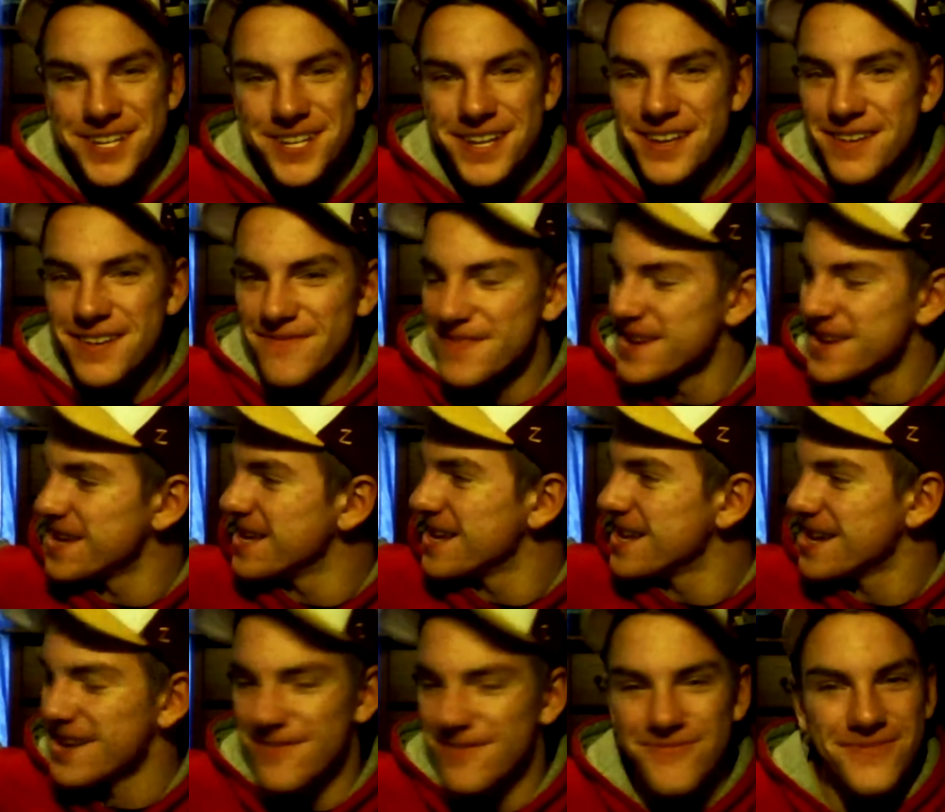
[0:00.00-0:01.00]
Shit,
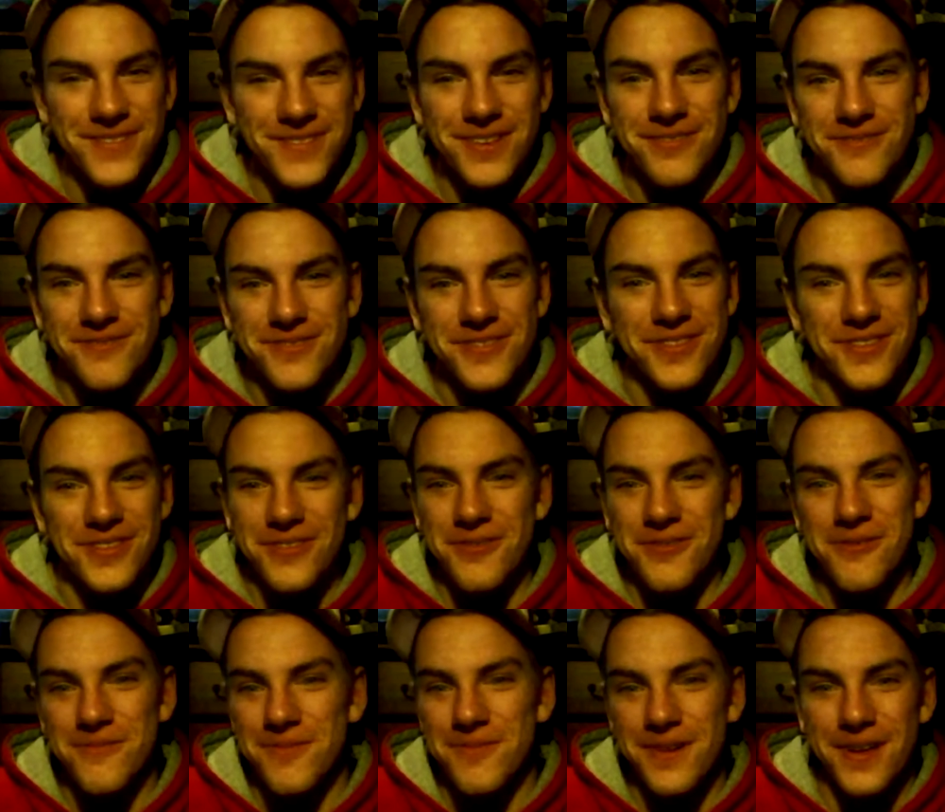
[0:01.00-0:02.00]
man. I'm so
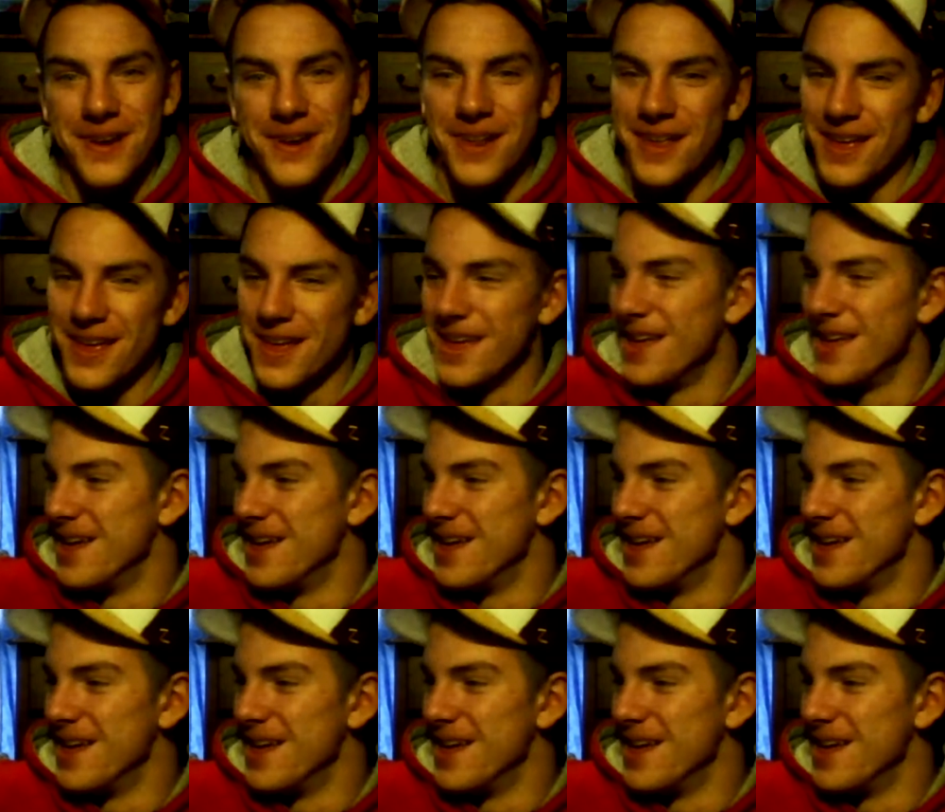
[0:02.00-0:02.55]
stupid.